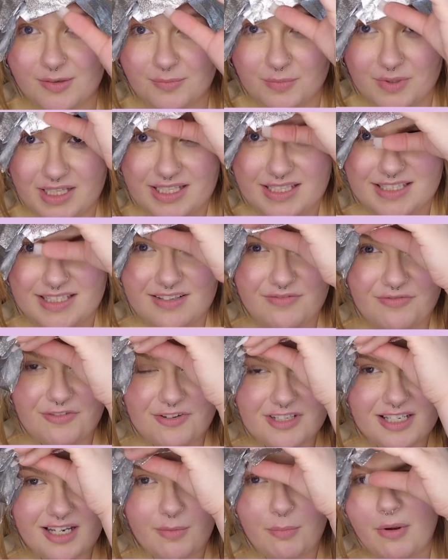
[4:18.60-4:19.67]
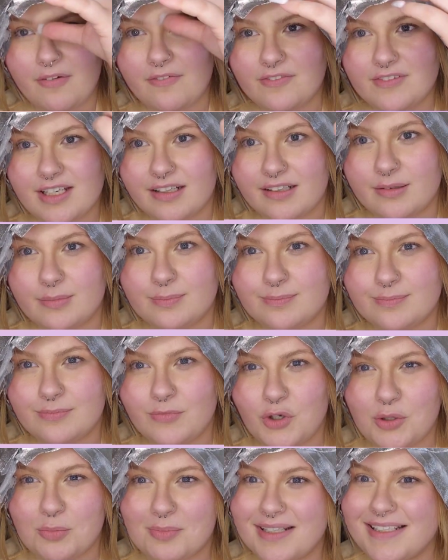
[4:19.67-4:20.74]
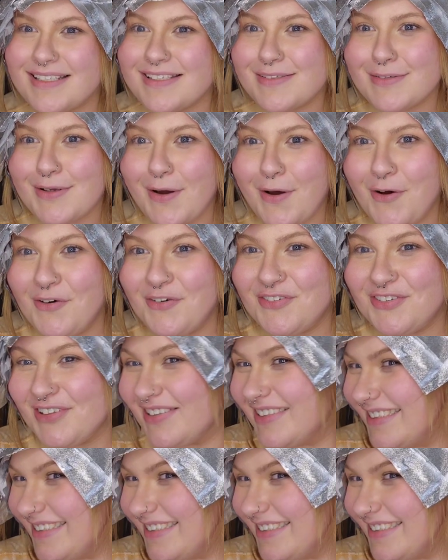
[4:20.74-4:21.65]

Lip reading: but this is the first time I've done them on myself.